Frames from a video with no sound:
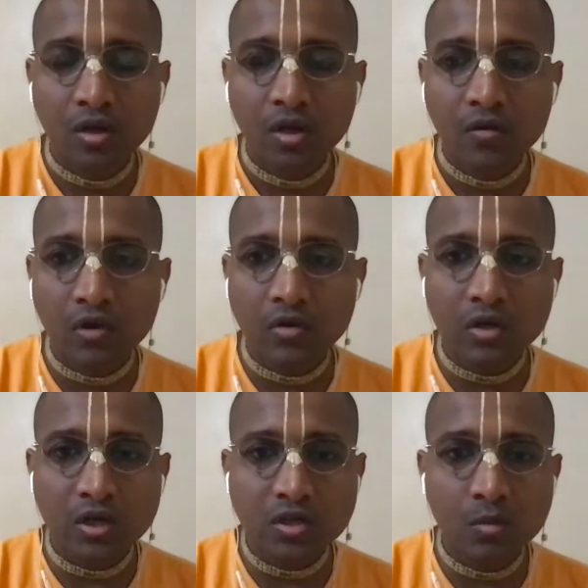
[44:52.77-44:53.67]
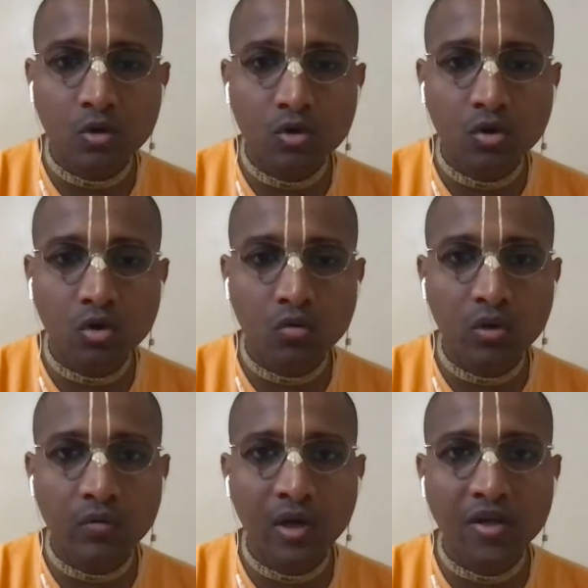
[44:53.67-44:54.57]
just about to go to one
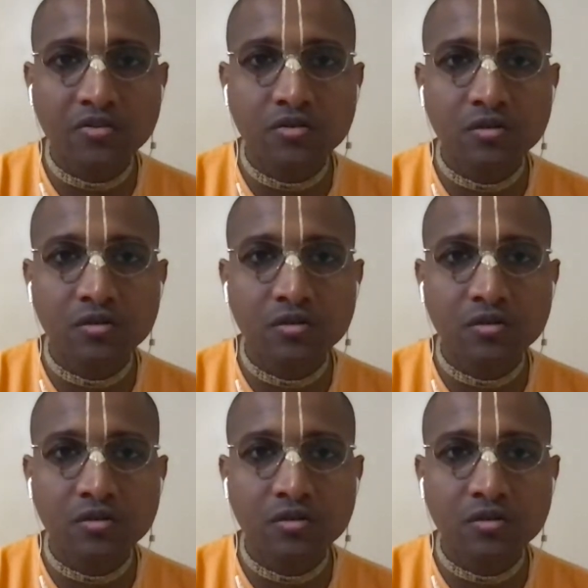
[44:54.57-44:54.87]
village.